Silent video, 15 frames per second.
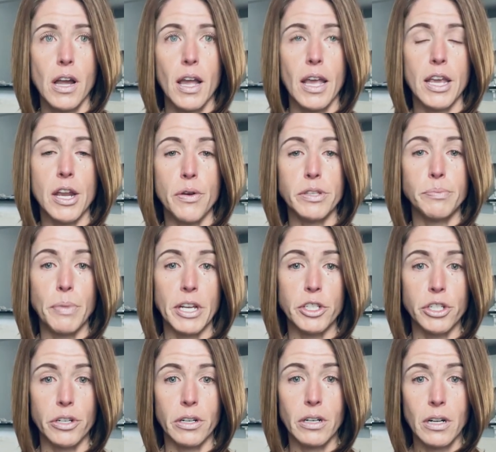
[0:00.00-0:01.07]
you know, his
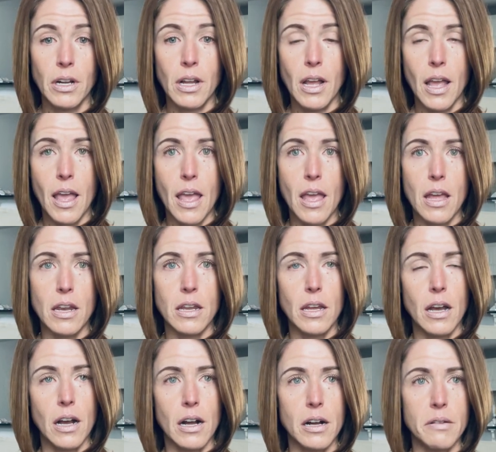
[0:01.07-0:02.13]
picture, and
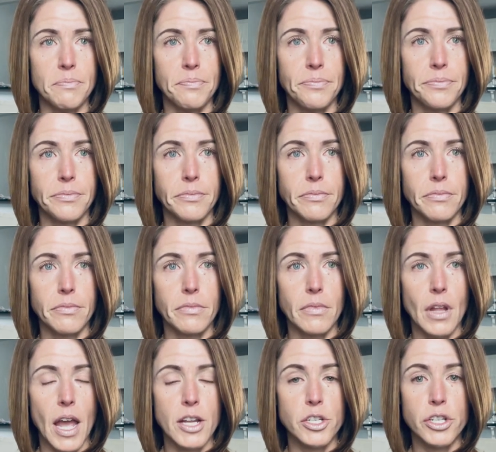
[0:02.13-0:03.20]

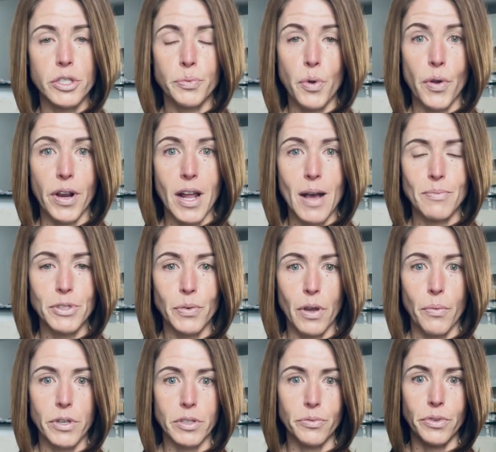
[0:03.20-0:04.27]
I'd just woken up, so I
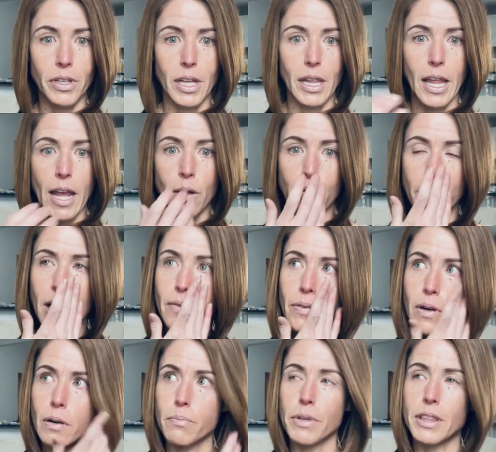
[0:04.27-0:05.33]
wasn't really like,
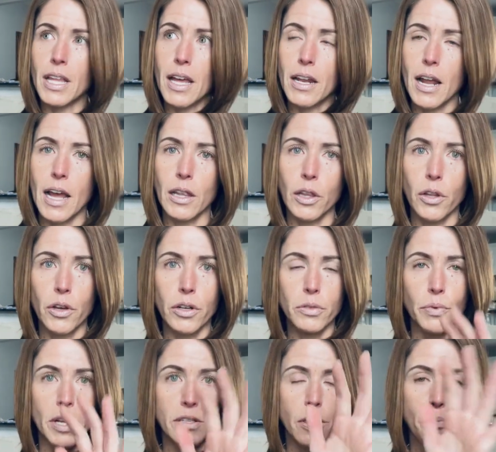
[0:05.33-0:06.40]
whatever. But then I looked,
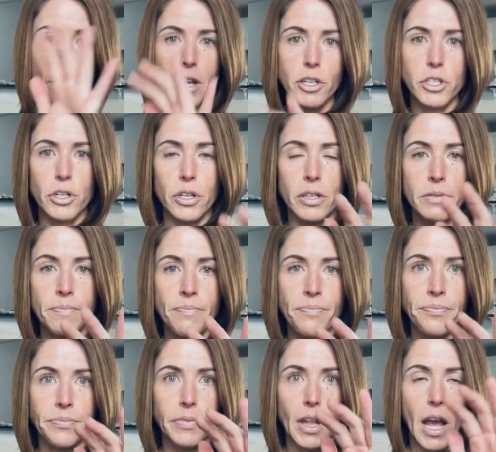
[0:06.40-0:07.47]
when I saw the picture,
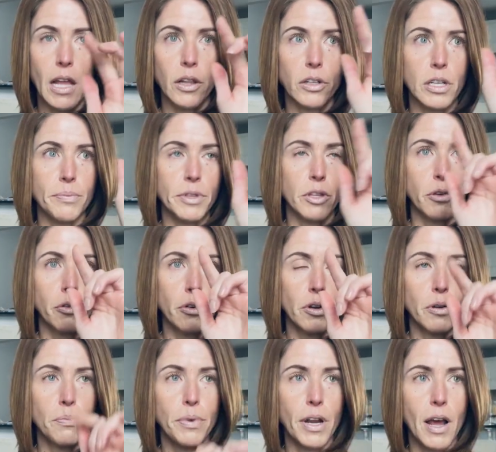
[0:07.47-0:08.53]
I looked up at the
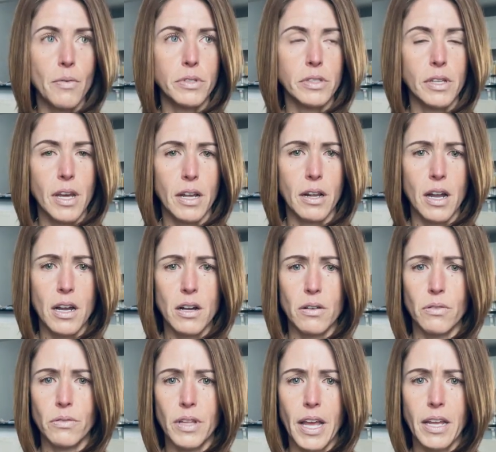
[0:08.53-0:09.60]
group, and I was like,
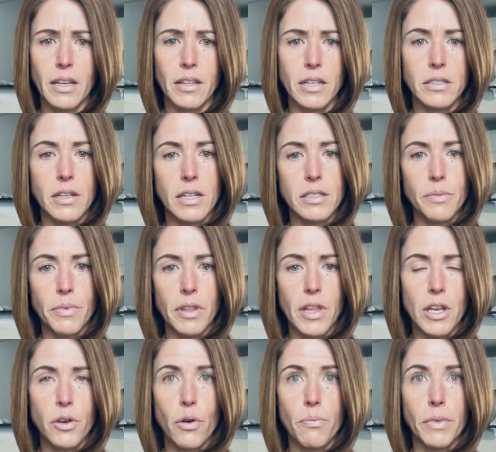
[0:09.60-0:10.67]
oh, like, that's not something they
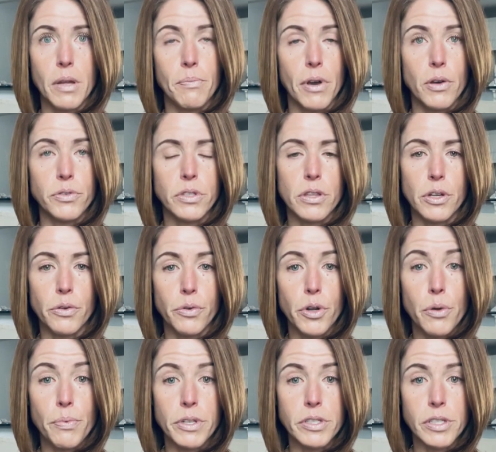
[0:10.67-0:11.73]
normally post in the
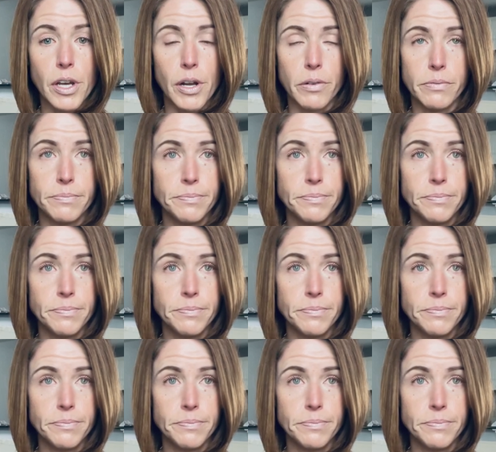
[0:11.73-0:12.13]
group. And so,